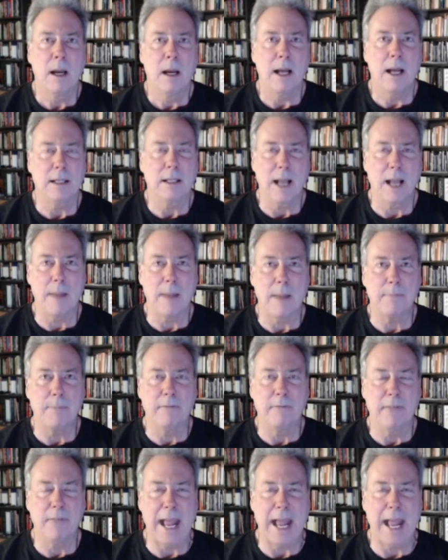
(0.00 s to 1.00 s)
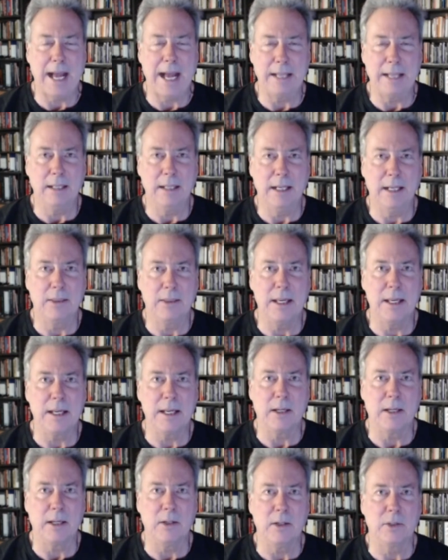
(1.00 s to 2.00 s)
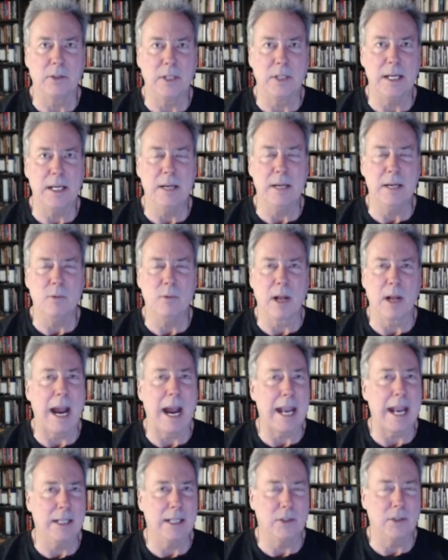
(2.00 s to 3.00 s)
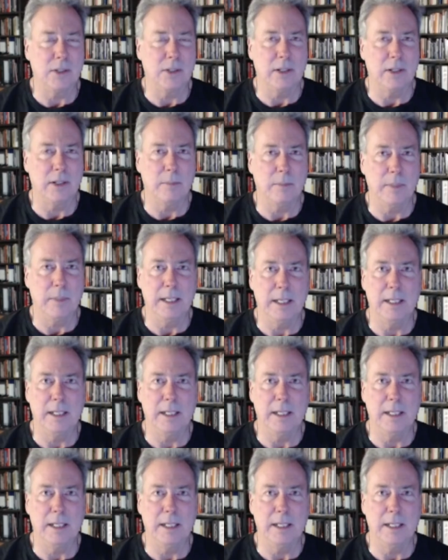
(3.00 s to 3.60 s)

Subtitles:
On top of that, I think you're seeing what I consider to be,